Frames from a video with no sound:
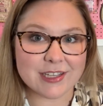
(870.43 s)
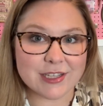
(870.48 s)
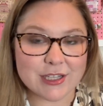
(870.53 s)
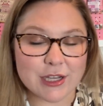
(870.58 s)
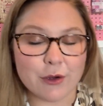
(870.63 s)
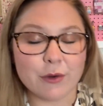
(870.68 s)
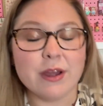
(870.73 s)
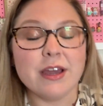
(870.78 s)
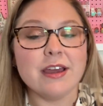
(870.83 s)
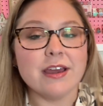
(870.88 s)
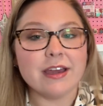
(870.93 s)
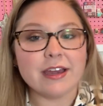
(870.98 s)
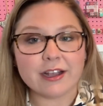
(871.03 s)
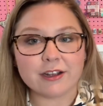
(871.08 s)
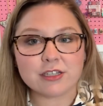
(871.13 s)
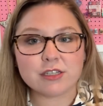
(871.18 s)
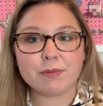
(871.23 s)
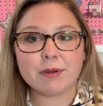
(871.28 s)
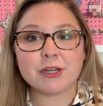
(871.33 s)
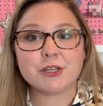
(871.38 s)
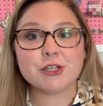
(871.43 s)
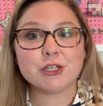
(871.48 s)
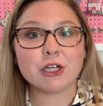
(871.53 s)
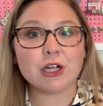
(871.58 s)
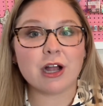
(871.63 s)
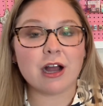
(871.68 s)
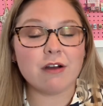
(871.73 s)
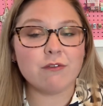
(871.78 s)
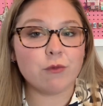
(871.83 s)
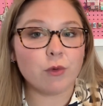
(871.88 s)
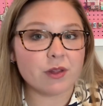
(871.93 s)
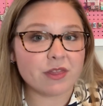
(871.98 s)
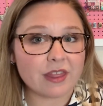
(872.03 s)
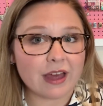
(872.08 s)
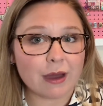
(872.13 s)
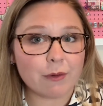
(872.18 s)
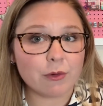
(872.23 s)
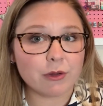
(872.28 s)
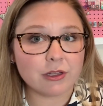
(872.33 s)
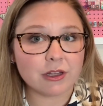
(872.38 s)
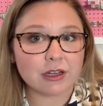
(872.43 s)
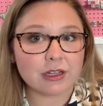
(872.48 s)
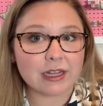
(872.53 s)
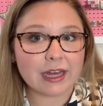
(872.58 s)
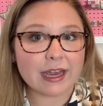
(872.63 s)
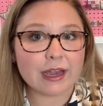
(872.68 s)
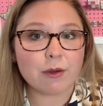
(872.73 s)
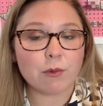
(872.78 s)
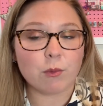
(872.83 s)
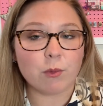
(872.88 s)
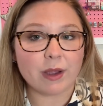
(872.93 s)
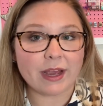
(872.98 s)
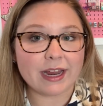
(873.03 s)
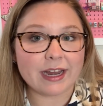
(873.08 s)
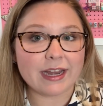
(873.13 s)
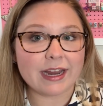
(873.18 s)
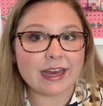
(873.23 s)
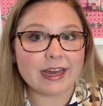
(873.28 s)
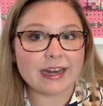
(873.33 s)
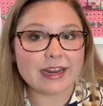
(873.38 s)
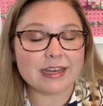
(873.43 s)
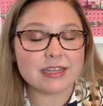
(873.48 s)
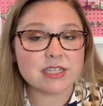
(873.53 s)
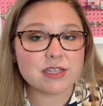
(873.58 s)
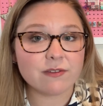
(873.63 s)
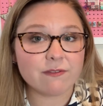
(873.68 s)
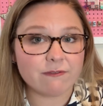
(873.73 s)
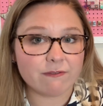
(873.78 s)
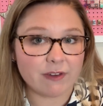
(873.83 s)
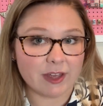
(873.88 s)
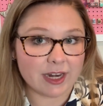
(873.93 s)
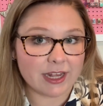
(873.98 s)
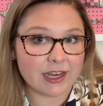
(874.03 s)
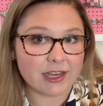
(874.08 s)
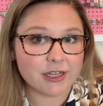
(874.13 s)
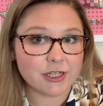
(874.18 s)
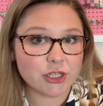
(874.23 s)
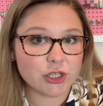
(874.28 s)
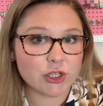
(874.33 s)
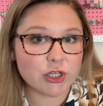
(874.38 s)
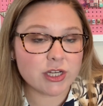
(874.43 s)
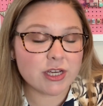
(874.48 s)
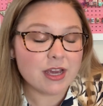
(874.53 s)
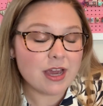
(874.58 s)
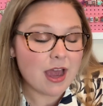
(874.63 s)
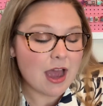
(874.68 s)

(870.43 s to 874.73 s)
So here's a picture of what that will look like when it is finished.